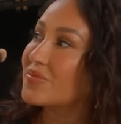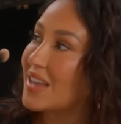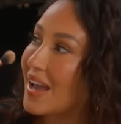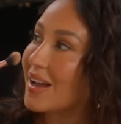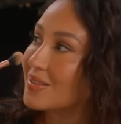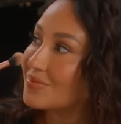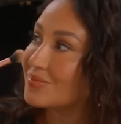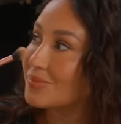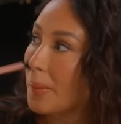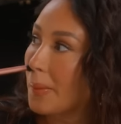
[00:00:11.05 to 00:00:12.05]
Yeah.
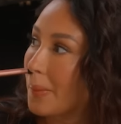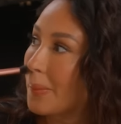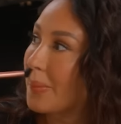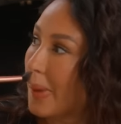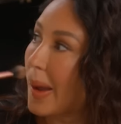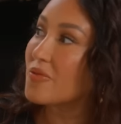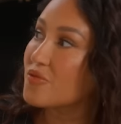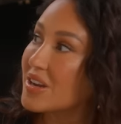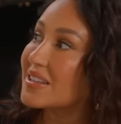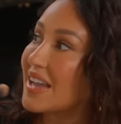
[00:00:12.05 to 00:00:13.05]
I
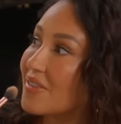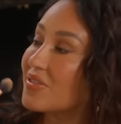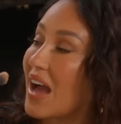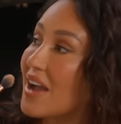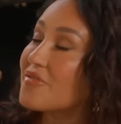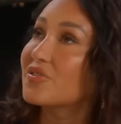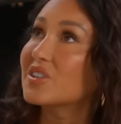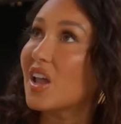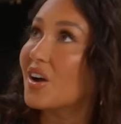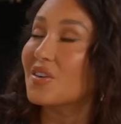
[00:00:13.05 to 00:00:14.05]
really have. I've
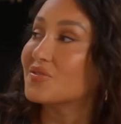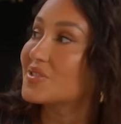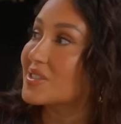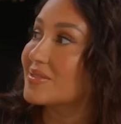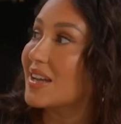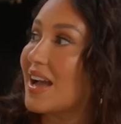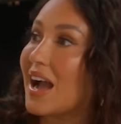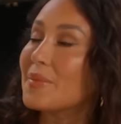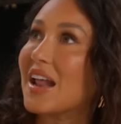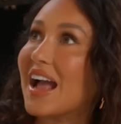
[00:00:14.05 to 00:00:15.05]
loved.
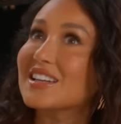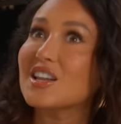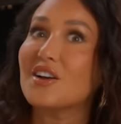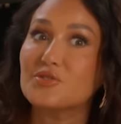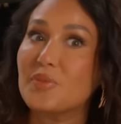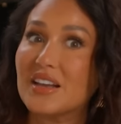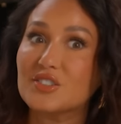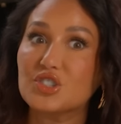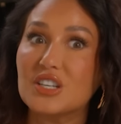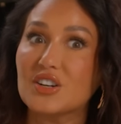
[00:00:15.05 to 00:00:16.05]
I mean, I loved being
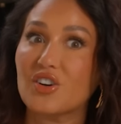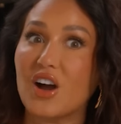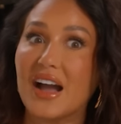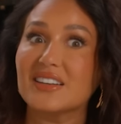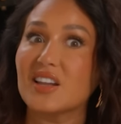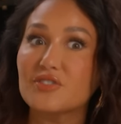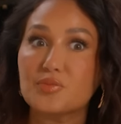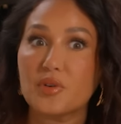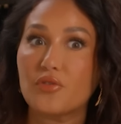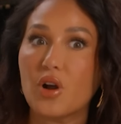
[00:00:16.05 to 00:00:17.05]
a cheetah girl. I
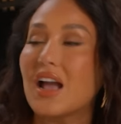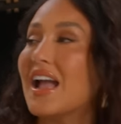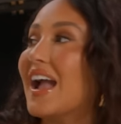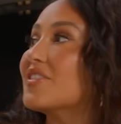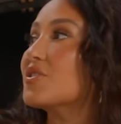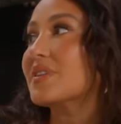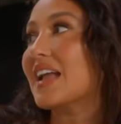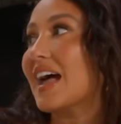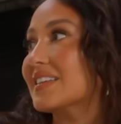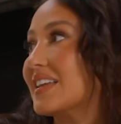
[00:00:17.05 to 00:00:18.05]
loved perform. And the
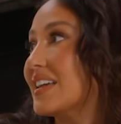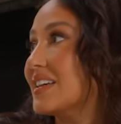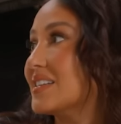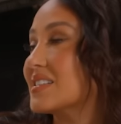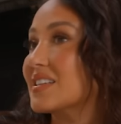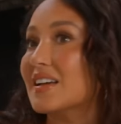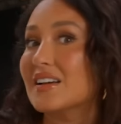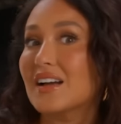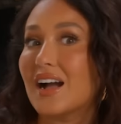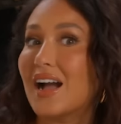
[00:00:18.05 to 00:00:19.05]
reality is,
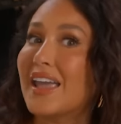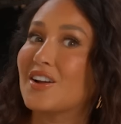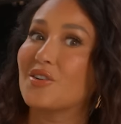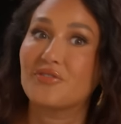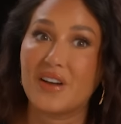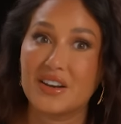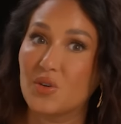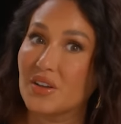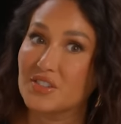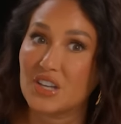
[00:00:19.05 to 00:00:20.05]
I ain't gonna find
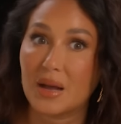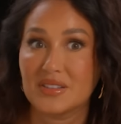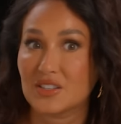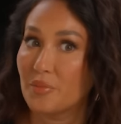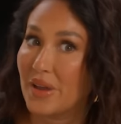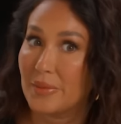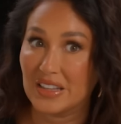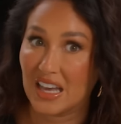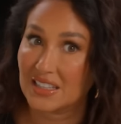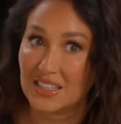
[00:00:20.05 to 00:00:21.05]
no other job that's gonna pay
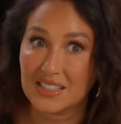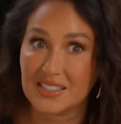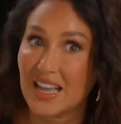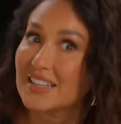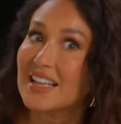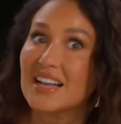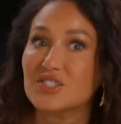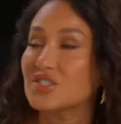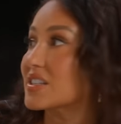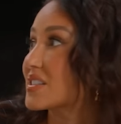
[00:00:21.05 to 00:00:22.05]
me like this. Like
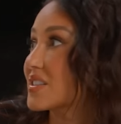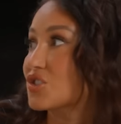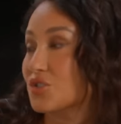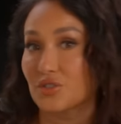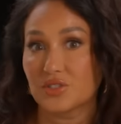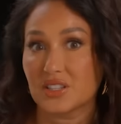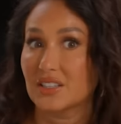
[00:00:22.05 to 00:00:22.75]
that's just the truth.